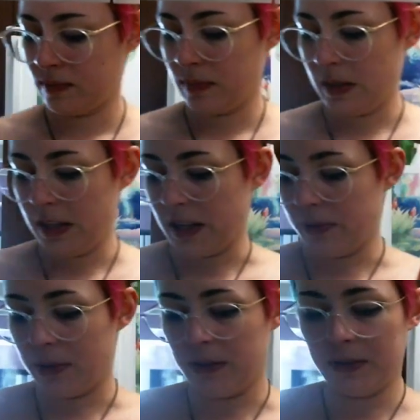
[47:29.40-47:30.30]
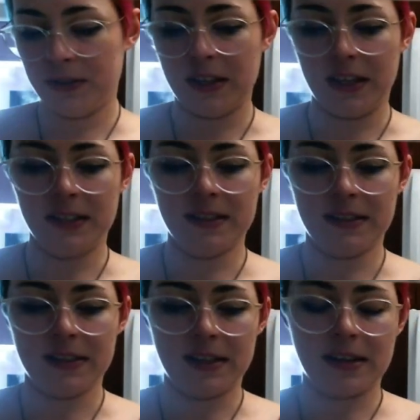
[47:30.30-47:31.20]
You get one of those things to
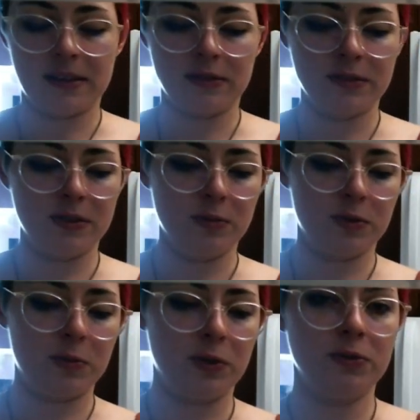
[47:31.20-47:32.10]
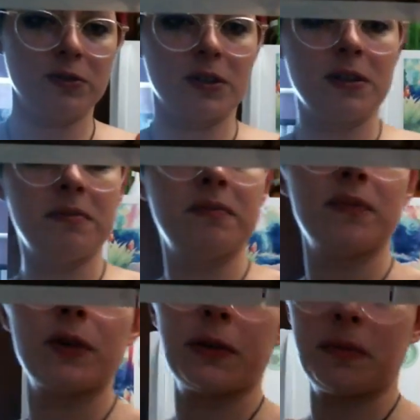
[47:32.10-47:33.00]
set down soup spoons on, or,
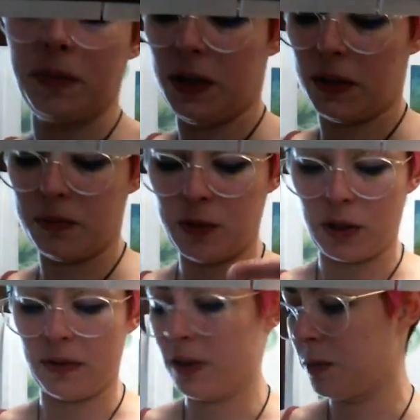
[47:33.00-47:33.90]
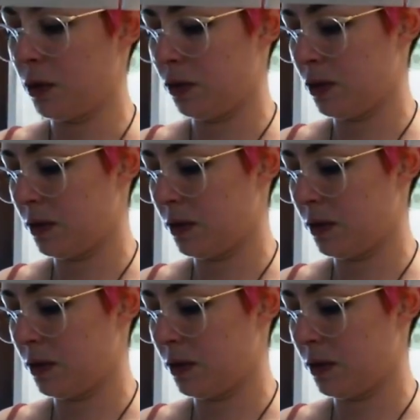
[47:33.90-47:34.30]
serving spoons.